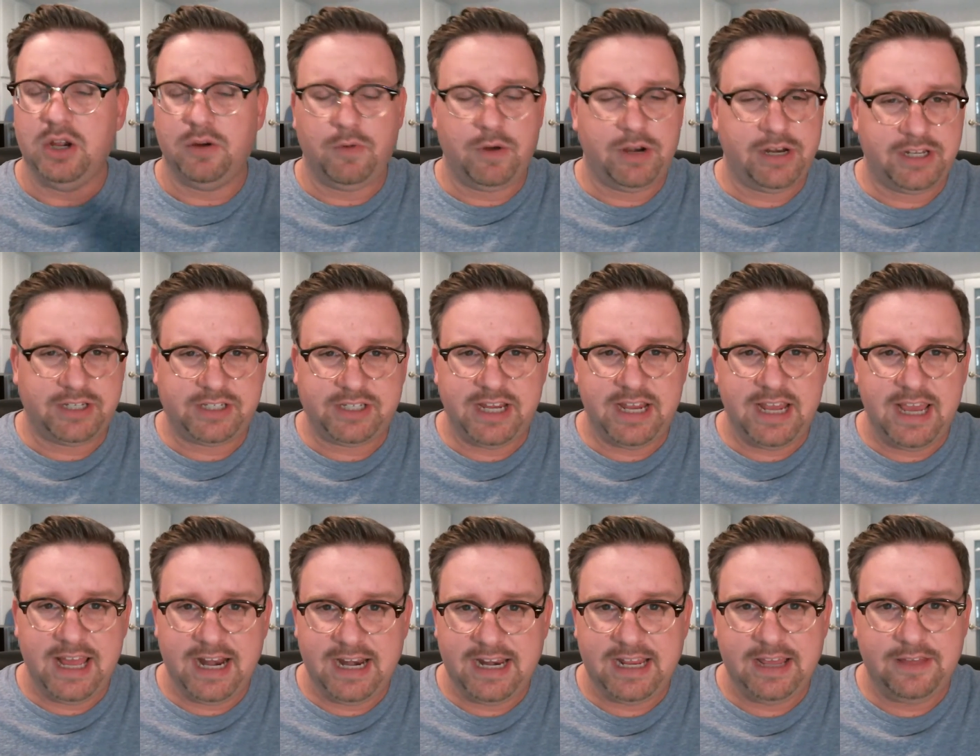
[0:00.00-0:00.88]
when you
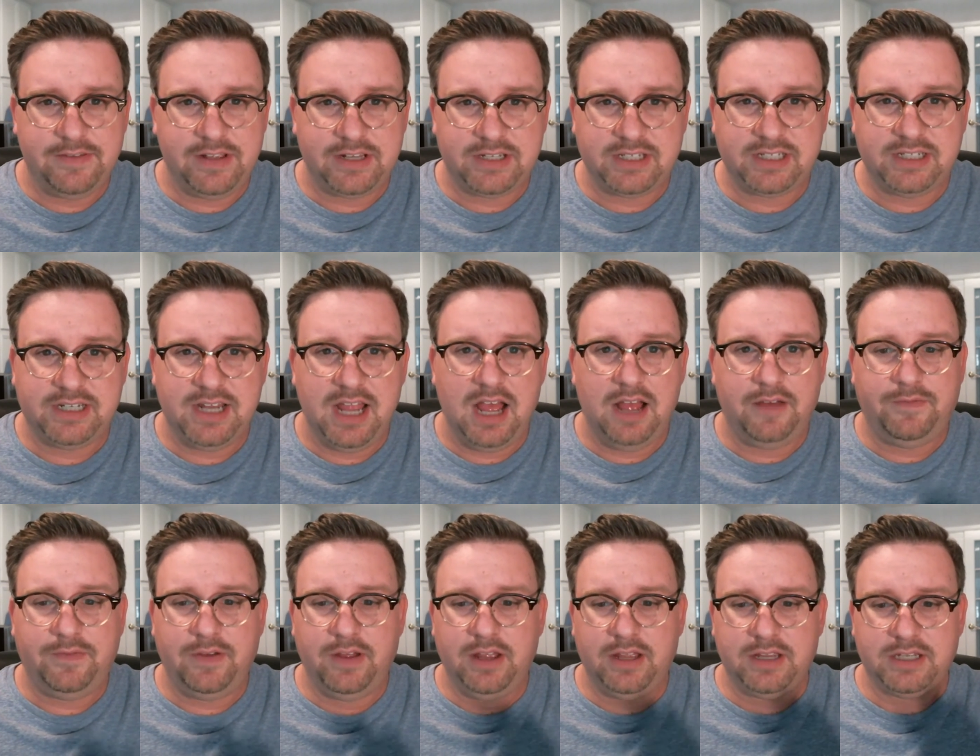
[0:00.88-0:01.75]
see any of this
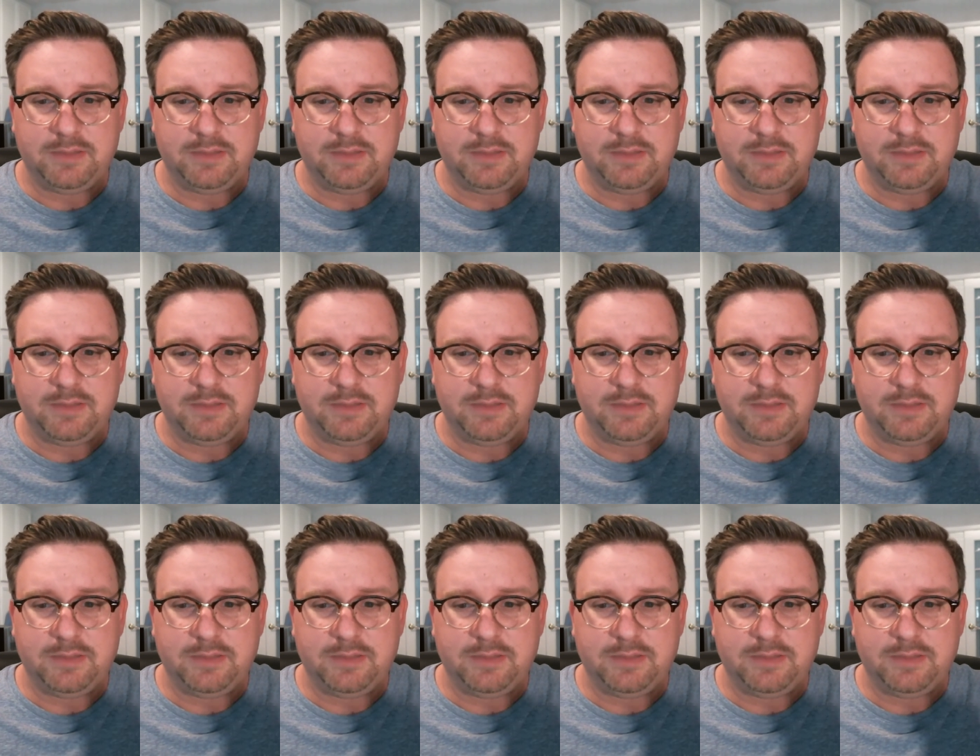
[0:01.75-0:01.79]
stuff, uh,